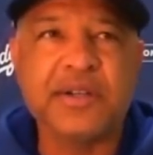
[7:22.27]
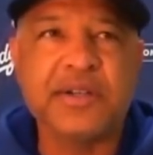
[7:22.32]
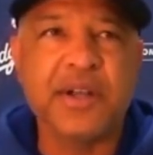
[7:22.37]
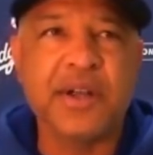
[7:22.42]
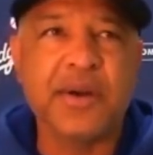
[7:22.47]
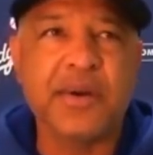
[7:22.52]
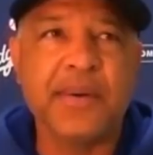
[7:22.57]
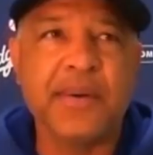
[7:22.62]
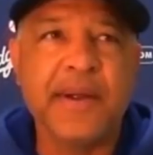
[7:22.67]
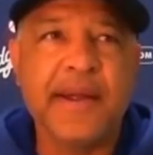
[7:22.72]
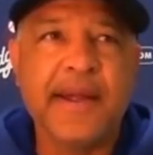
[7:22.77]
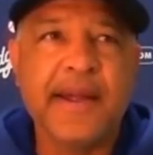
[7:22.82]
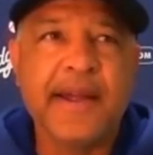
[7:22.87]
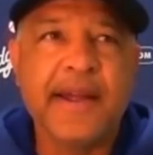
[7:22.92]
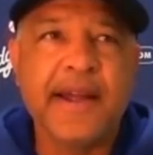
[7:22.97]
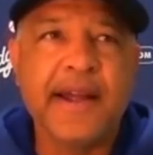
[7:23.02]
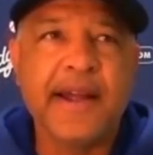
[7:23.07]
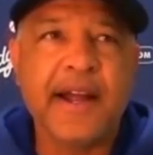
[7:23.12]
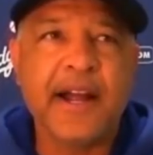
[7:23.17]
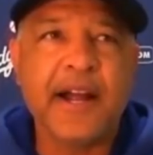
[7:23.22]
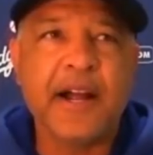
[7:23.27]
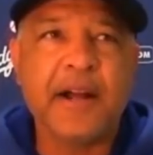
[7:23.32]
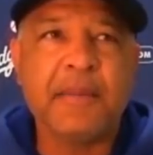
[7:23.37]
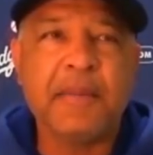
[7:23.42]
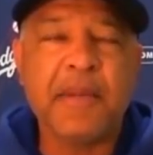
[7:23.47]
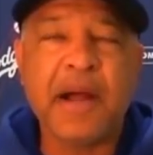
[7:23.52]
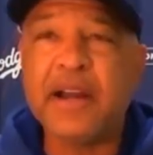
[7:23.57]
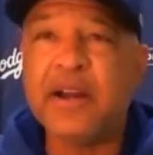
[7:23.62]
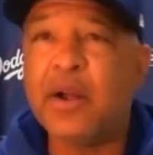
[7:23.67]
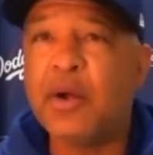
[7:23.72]
So
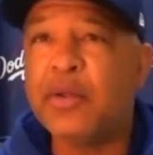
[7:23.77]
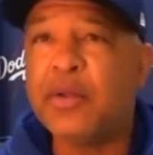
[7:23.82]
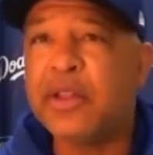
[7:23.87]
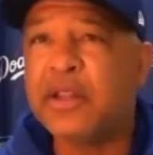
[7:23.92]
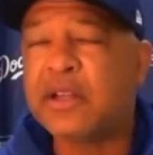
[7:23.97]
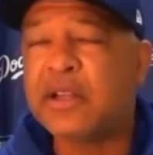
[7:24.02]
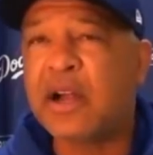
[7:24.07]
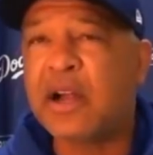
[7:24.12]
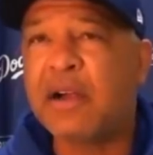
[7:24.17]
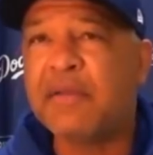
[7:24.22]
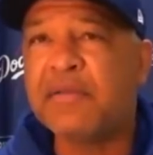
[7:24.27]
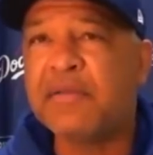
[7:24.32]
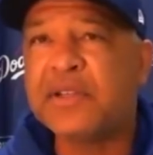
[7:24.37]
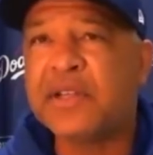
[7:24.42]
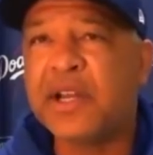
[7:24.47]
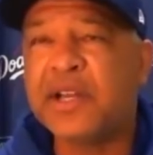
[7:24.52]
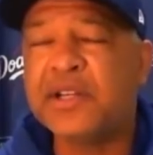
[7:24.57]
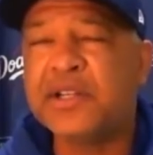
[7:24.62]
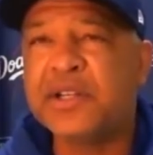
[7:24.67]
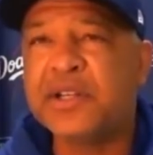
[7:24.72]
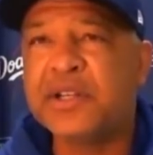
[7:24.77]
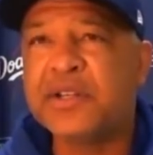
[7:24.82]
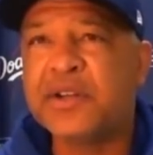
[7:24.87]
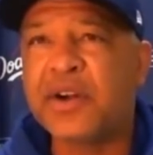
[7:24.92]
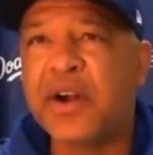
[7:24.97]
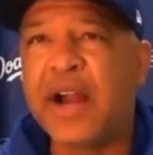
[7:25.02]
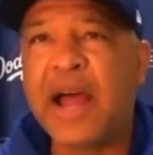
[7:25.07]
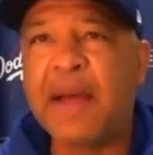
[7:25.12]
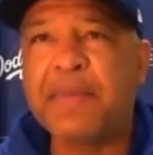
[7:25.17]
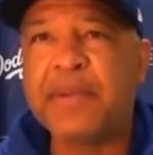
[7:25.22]
I know that the conversations
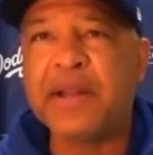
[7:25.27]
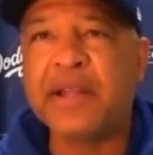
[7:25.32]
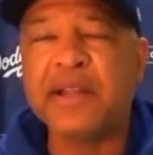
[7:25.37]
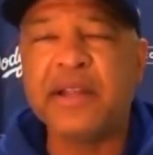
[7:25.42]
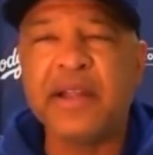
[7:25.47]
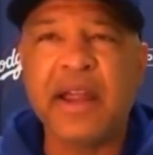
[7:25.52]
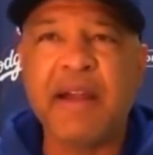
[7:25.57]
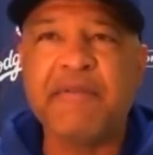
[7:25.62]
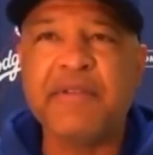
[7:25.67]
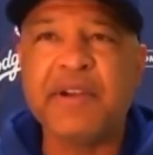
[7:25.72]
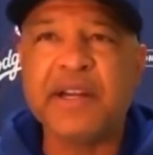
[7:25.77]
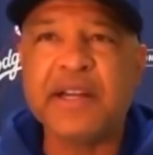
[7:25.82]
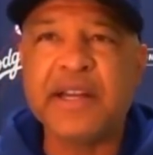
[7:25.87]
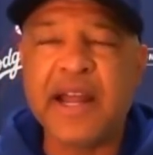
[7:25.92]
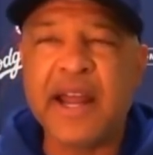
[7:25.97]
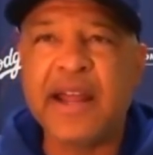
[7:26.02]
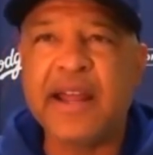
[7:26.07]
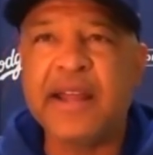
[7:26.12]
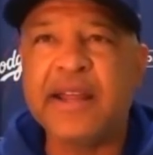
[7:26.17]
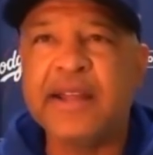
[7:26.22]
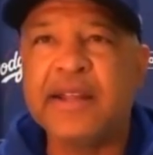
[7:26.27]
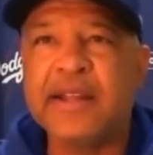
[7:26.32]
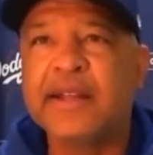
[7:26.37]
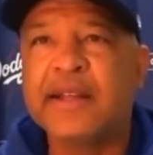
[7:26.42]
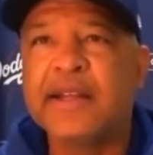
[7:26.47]
are happening every day.